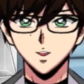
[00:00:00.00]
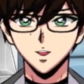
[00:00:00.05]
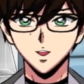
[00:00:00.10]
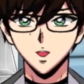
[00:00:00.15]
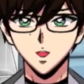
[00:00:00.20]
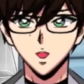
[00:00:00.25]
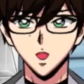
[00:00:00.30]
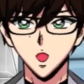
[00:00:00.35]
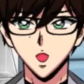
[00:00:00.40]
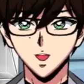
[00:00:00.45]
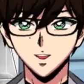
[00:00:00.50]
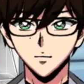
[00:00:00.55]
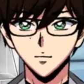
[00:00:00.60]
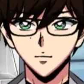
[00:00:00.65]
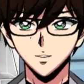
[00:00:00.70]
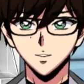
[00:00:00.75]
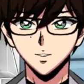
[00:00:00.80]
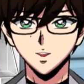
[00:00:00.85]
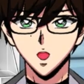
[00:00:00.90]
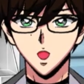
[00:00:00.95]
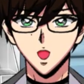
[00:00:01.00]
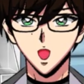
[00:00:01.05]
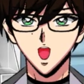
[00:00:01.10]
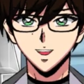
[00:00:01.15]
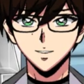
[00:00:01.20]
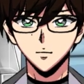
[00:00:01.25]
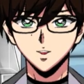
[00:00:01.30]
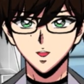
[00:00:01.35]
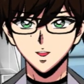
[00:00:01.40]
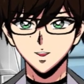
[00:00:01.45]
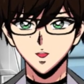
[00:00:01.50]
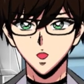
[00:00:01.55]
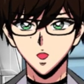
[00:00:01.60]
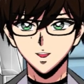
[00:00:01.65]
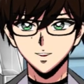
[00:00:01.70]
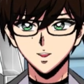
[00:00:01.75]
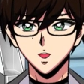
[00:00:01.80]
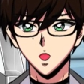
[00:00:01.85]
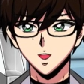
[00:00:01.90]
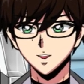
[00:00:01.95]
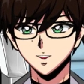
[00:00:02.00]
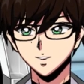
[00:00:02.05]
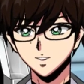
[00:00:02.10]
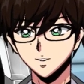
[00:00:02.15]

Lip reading: And of course, same with Meduk.